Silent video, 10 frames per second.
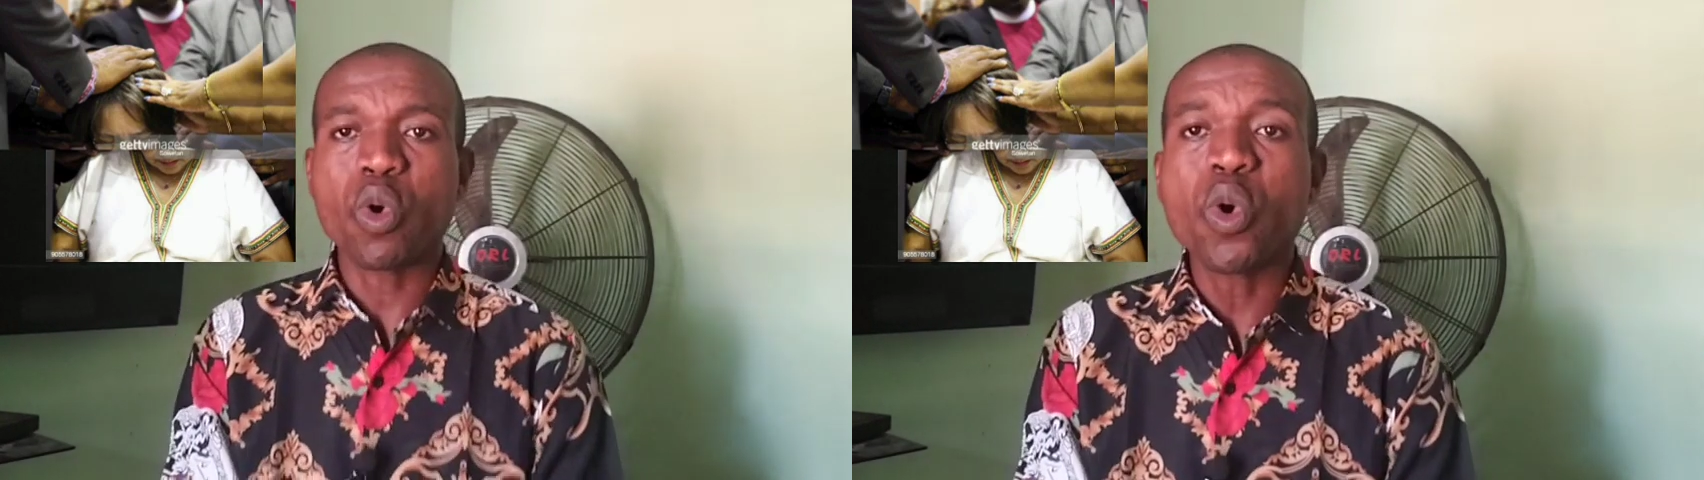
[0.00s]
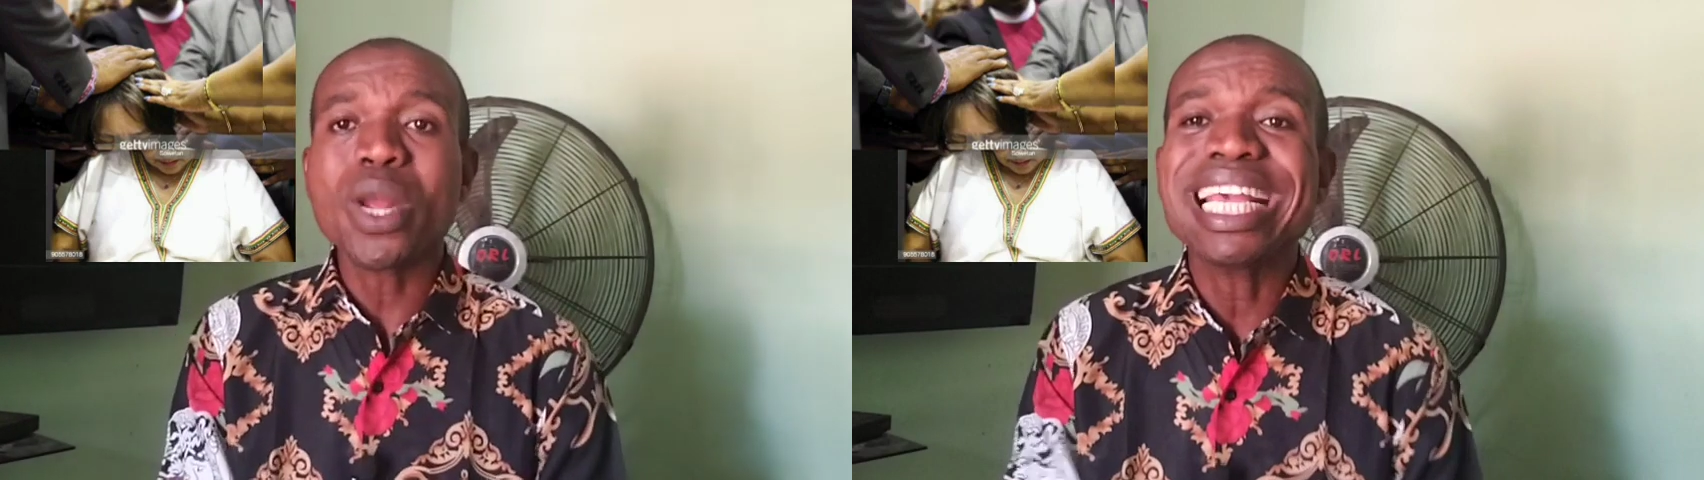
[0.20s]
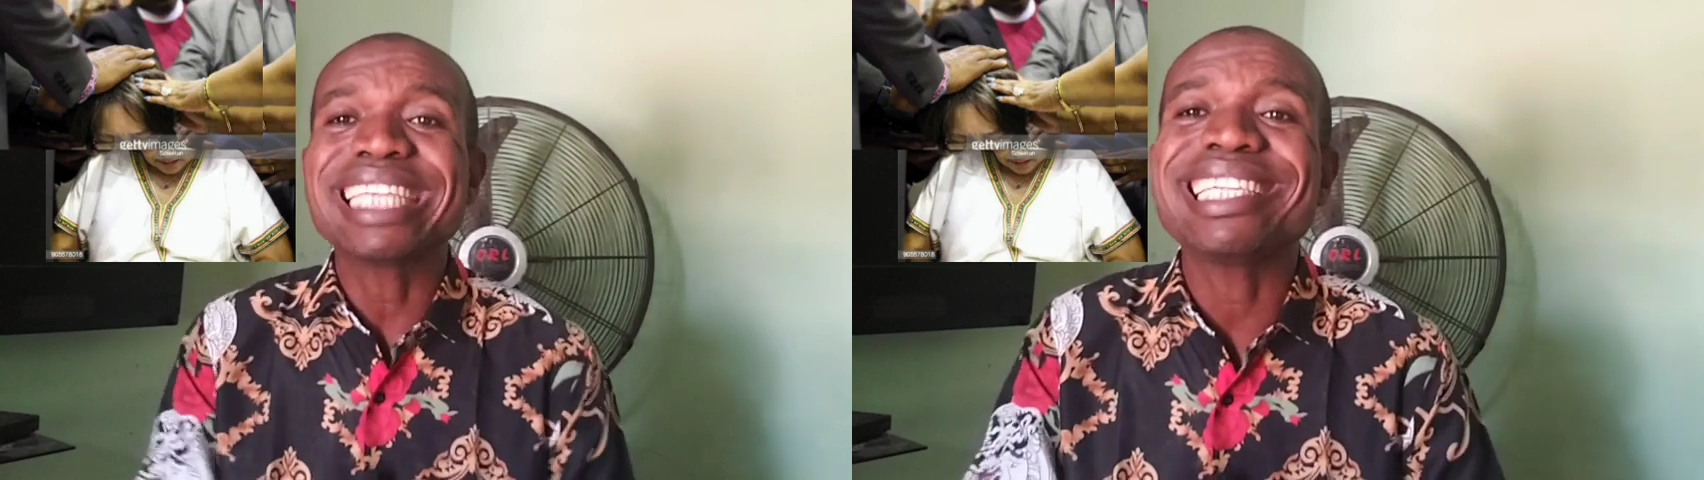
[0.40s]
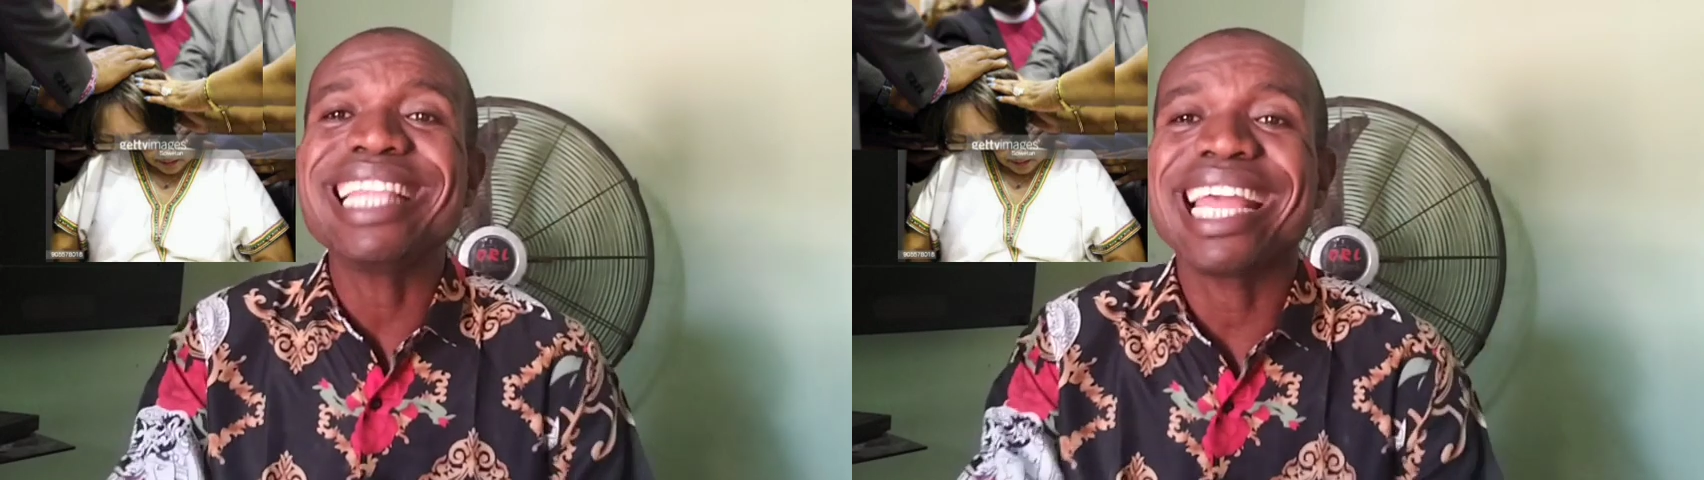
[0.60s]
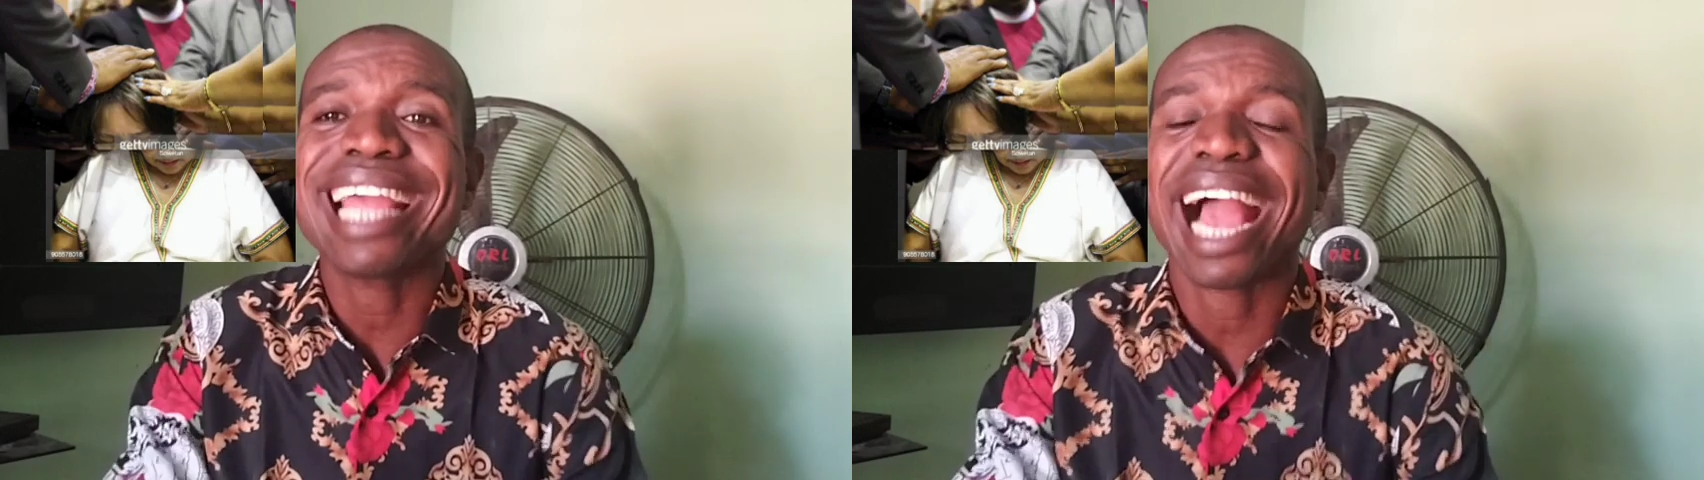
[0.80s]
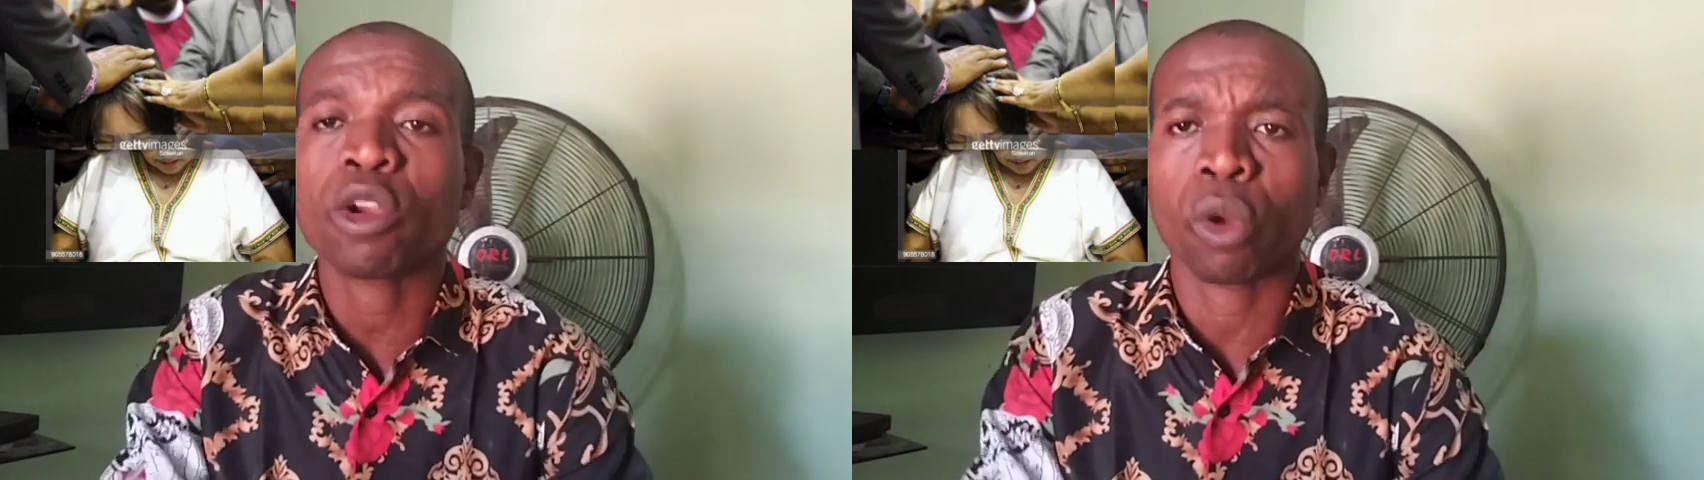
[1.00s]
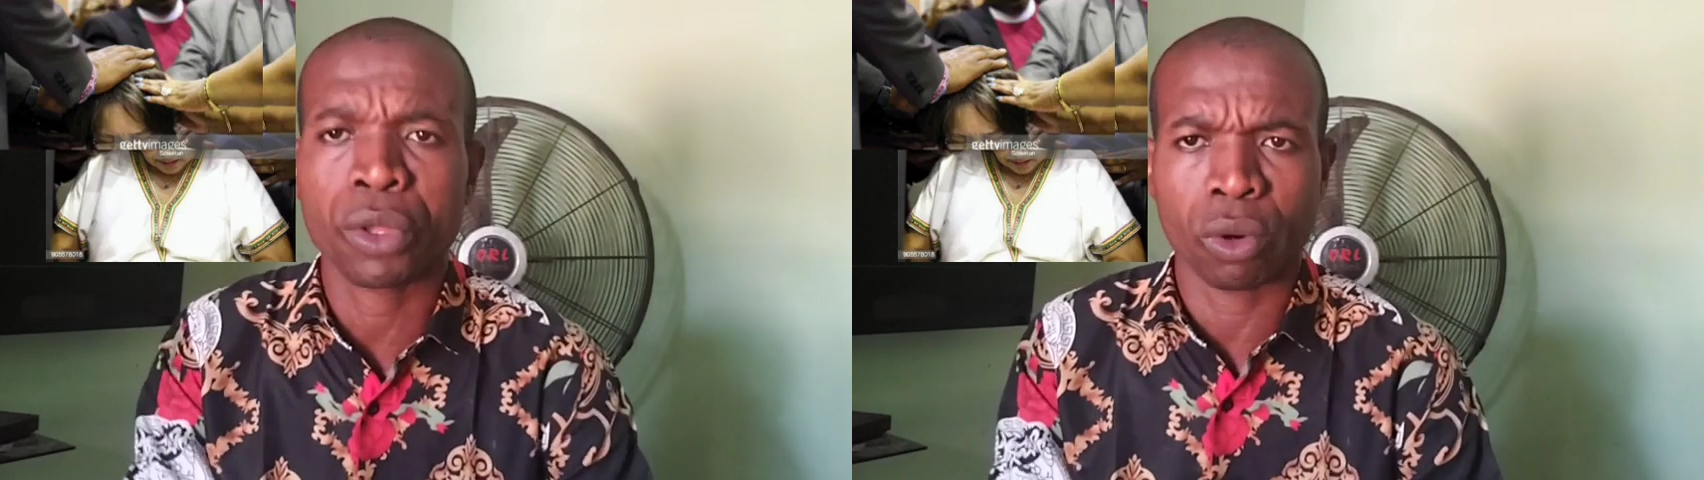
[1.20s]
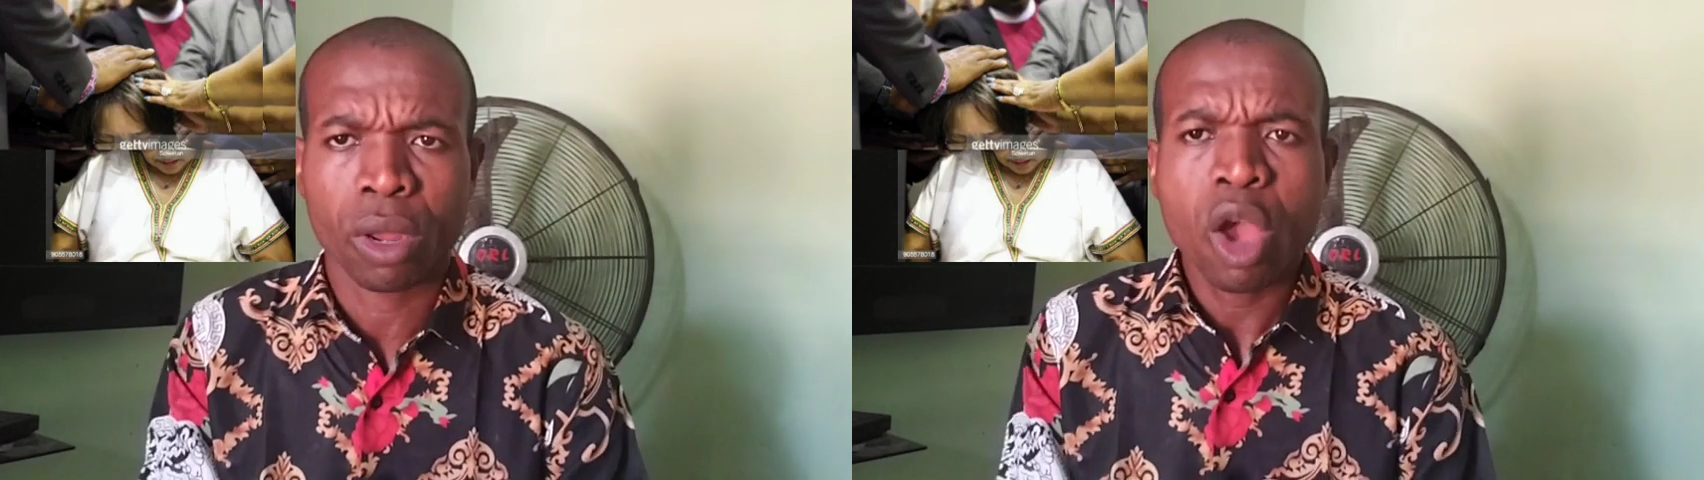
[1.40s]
Who is laying hand on you?